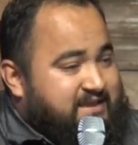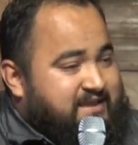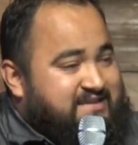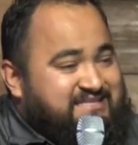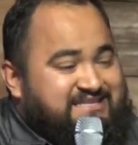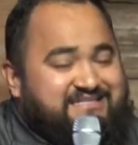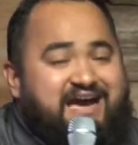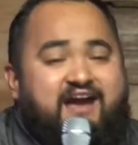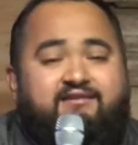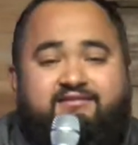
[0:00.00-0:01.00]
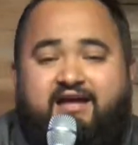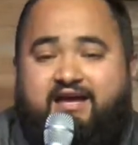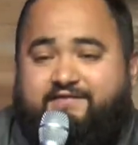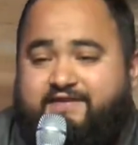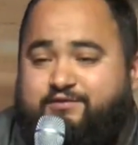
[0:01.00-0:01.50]
In his entire
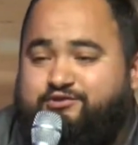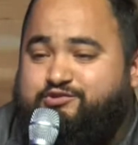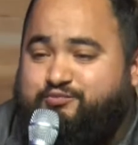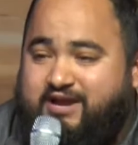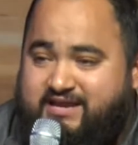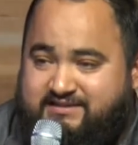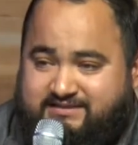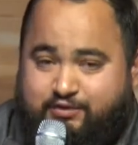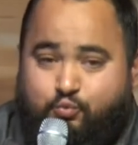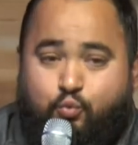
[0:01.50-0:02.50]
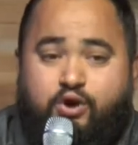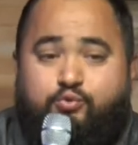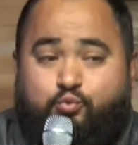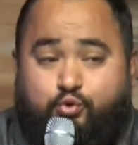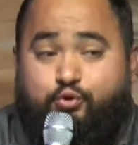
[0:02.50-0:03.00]
life, he was raised in
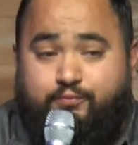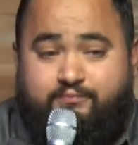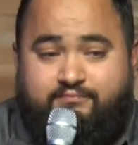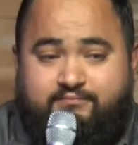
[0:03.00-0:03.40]
one room.